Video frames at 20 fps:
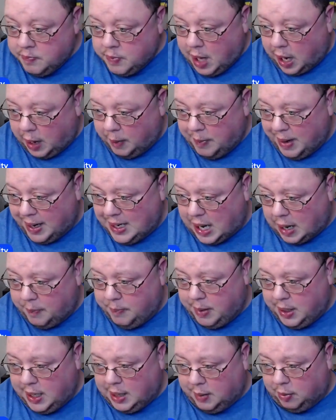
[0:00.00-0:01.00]
I may not
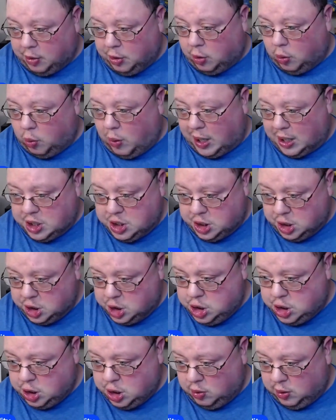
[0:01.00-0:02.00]
be able to watch the
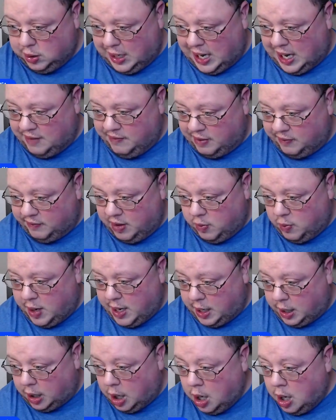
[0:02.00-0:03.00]
show live every
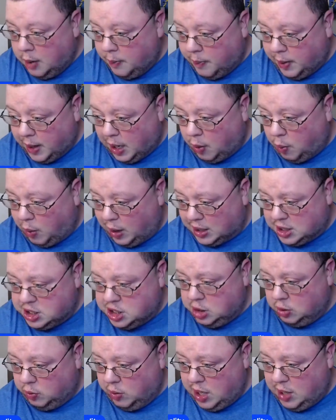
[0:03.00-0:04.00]
week, but I watch
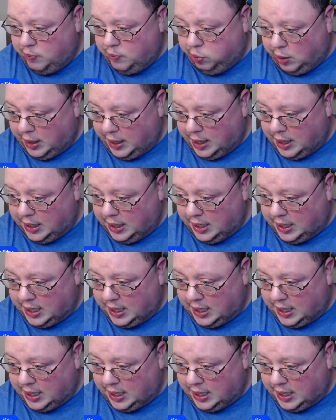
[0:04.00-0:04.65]
the replay, and it